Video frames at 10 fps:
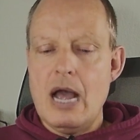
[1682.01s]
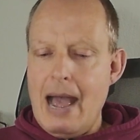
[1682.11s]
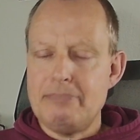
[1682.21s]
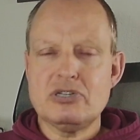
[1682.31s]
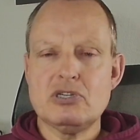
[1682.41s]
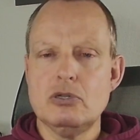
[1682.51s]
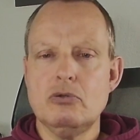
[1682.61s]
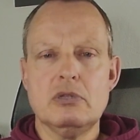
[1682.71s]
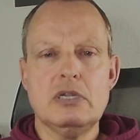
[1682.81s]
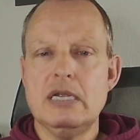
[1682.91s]

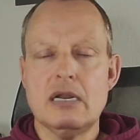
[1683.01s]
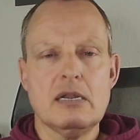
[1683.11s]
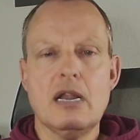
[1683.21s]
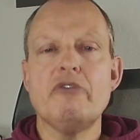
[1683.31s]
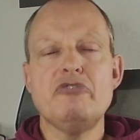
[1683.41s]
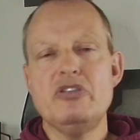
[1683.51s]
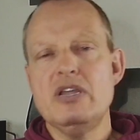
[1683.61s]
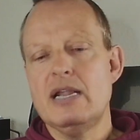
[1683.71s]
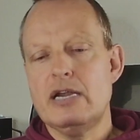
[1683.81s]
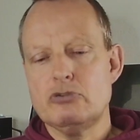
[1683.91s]
absolutely are in love with the
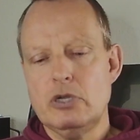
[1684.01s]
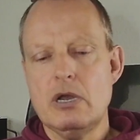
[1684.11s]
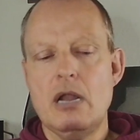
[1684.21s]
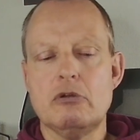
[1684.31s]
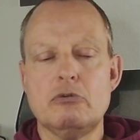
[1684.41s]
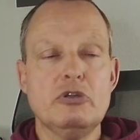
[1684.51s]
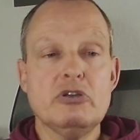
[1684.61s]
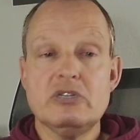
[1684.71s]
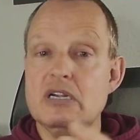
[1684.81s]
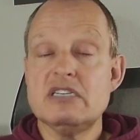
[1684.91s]
electric collar
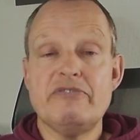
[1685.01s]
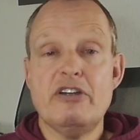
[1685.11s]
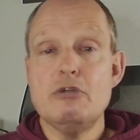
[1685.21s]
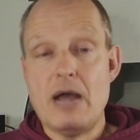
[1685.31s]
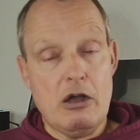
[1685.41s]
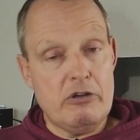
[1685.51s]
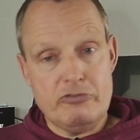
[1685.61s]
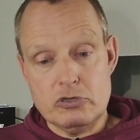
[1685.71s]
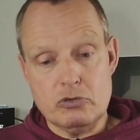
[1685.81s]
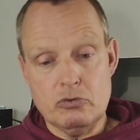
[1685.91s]
because it is a very
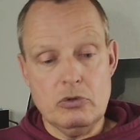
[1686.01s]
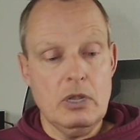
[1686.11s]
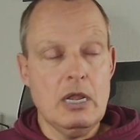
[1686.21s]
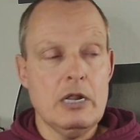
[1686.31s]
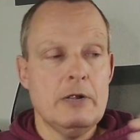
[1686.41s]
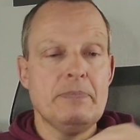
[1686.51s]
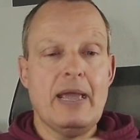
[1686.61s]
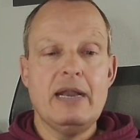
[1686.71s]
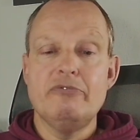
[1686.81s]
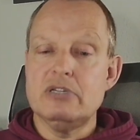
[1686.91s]
powerful tool,
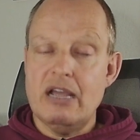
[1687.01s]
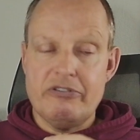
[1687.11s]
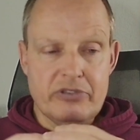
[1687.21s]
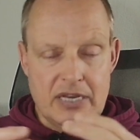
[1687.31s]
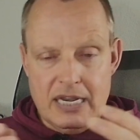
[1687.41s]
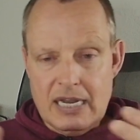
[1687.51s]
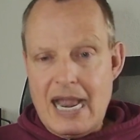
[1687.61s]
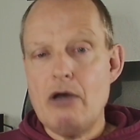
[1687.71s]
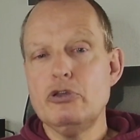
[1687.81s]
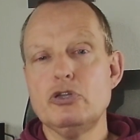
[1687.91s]
and it will definitely
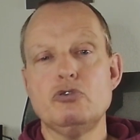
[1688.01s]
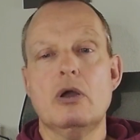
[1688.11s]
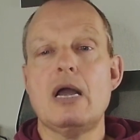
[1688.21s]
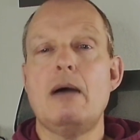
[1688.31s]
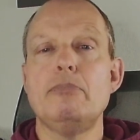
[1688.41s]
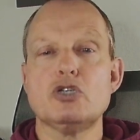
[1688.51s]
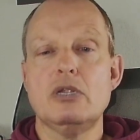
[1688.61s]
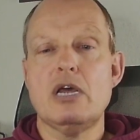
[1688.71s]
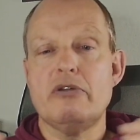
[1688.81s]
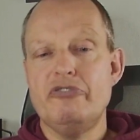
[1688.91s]
allow you to accomplish a
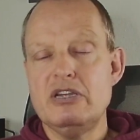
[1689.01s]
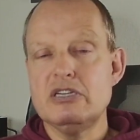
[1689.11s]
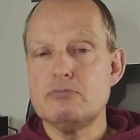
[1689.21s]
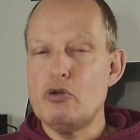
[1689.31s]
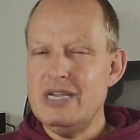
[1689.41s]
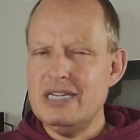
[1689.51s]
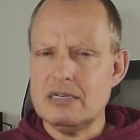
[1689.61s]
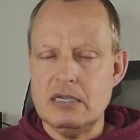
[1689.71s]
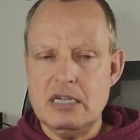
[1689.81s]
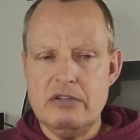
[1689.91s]
lot of things more
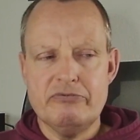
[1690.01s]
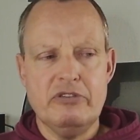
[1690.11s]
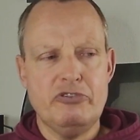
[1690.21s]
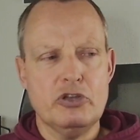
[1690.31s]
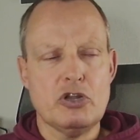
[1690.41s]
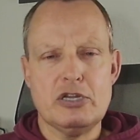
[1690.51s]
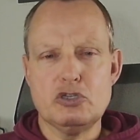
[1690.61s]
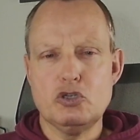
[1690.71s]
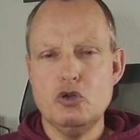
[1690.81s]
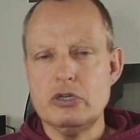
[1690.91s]
easily, even if you're not
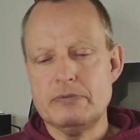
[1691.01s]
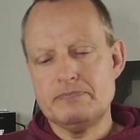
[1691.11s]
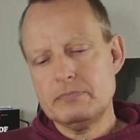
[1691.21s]
as good